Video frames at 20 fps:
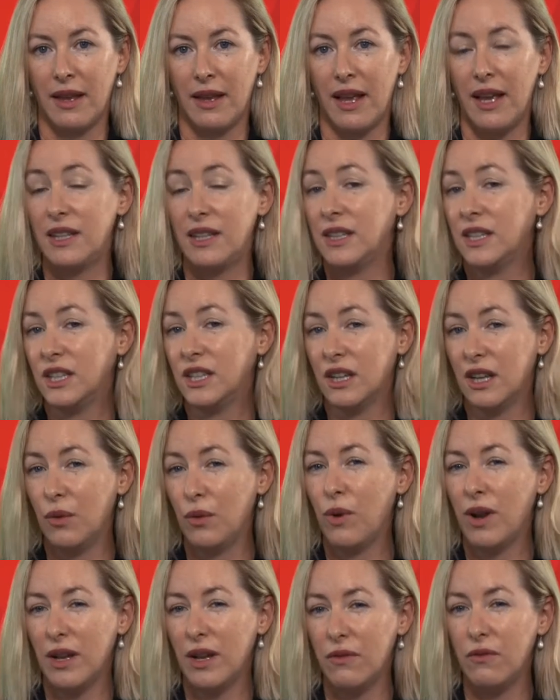Additionally,
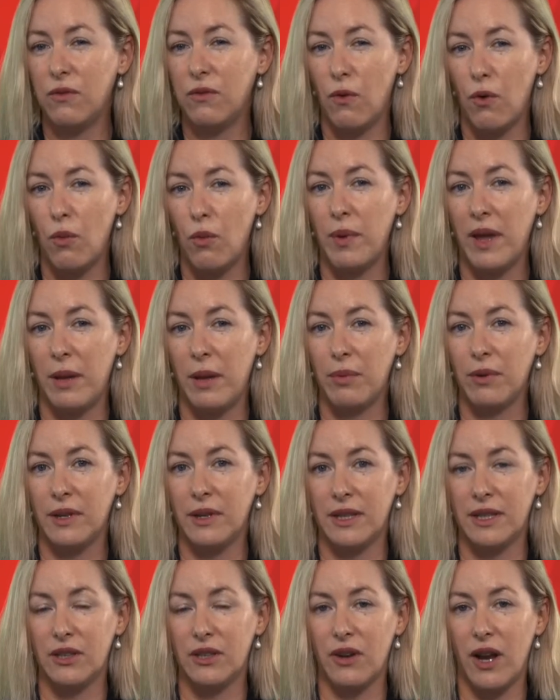1 in 4 people in
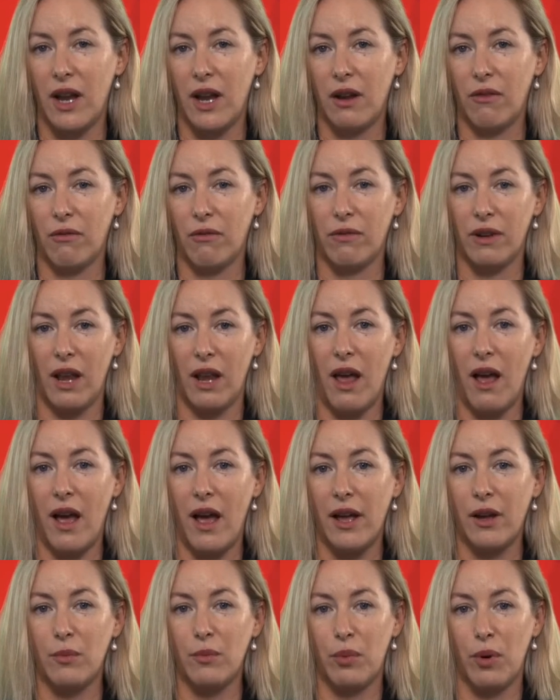Australia rely
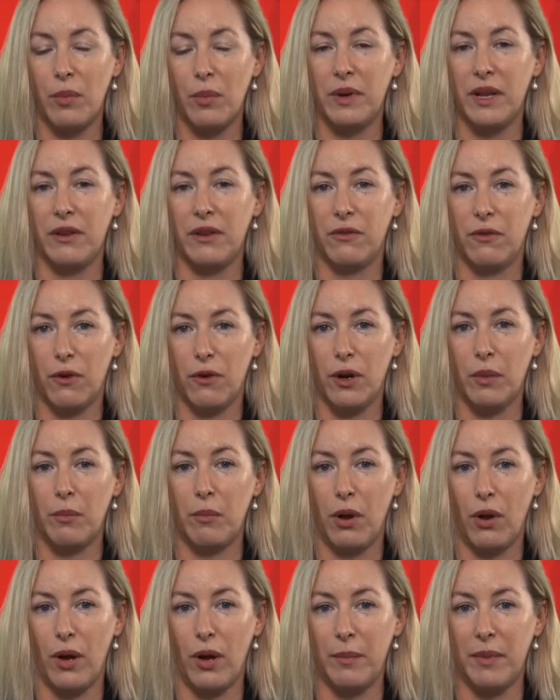on property for
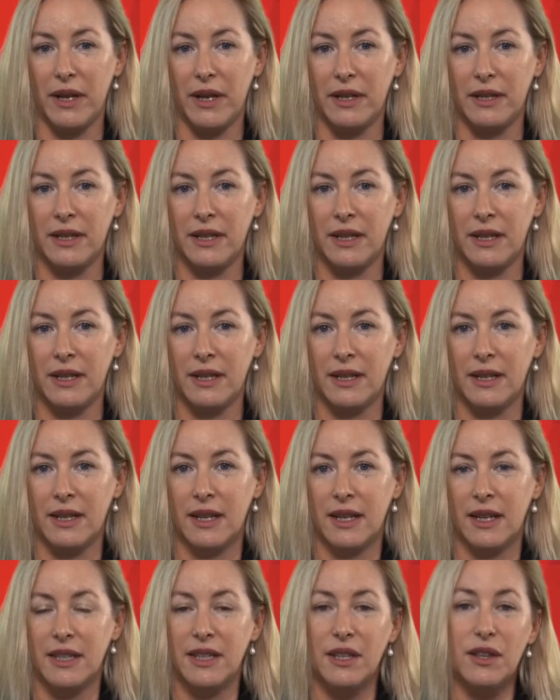employment.
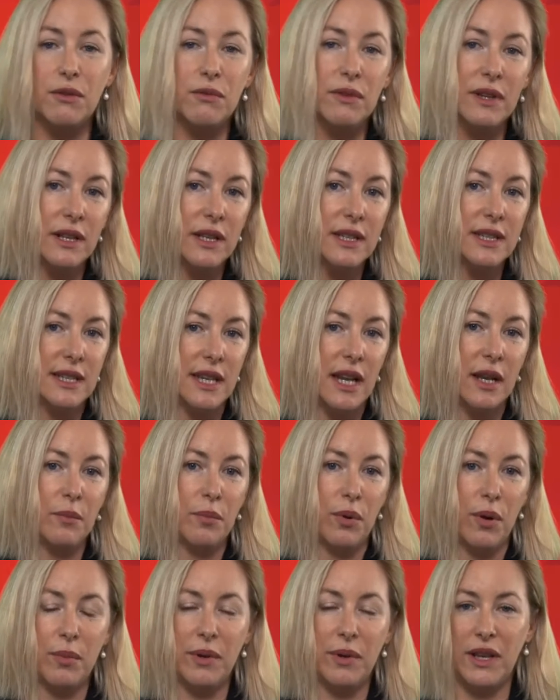So the Real Estate and
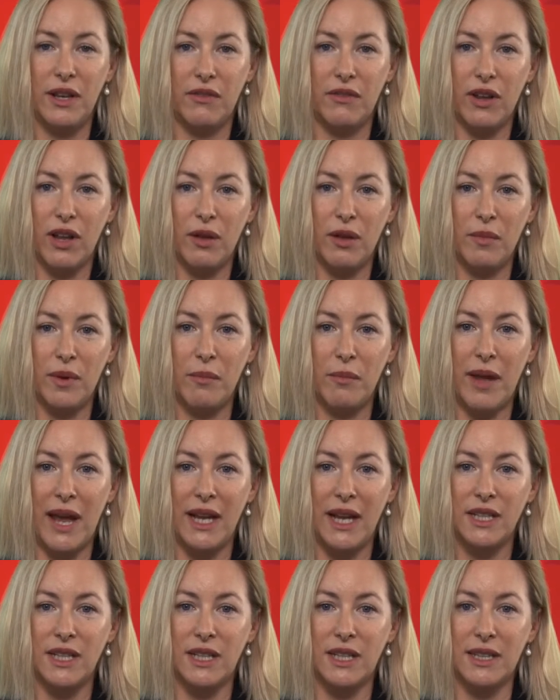Property Development
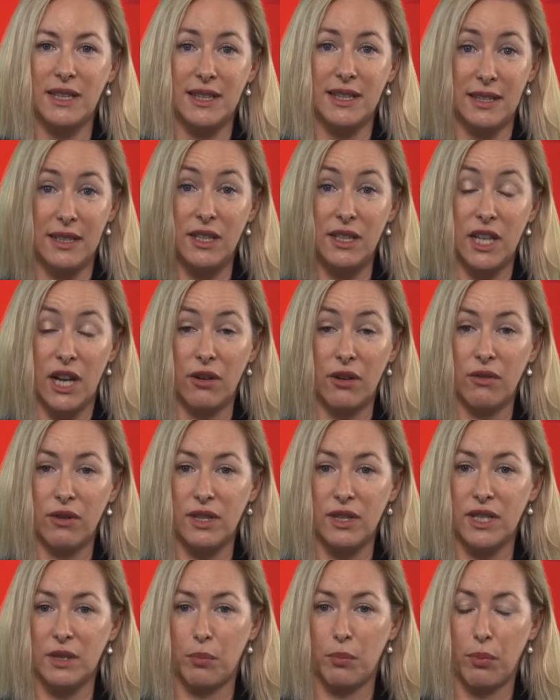major is a
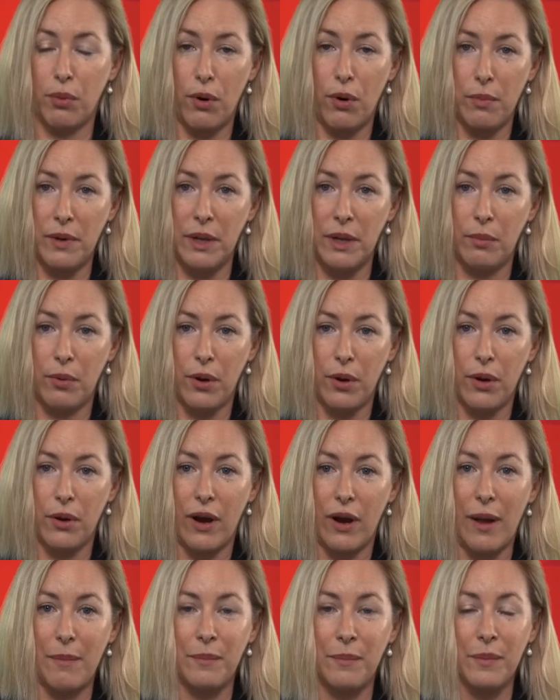generalist property
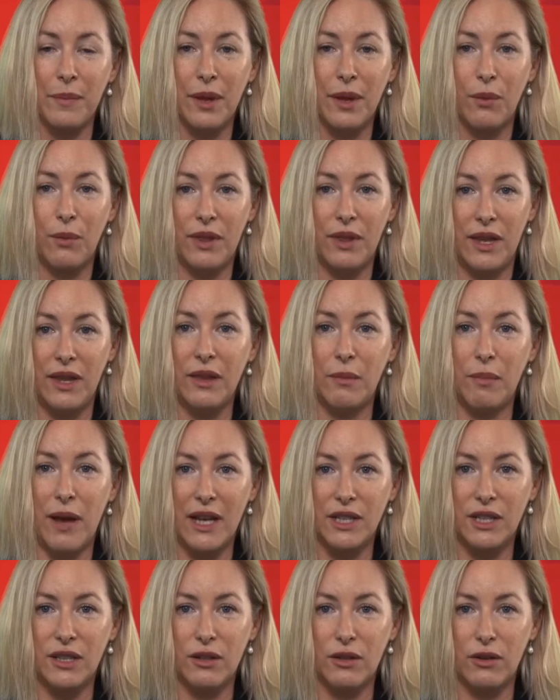program within the
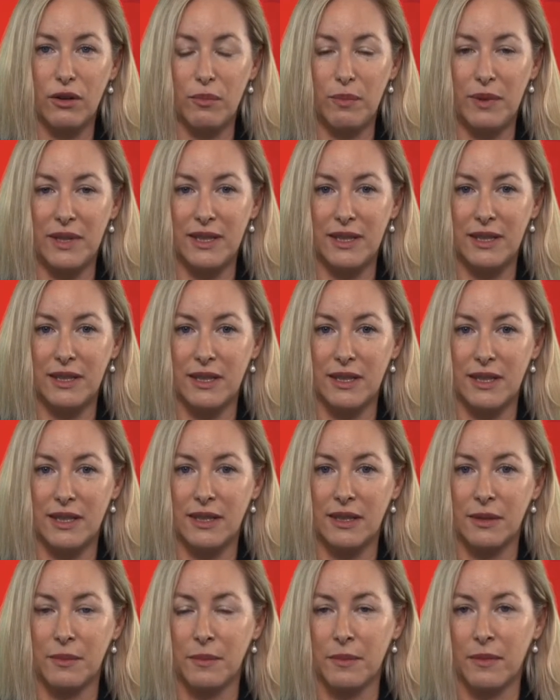Bachelor of Business.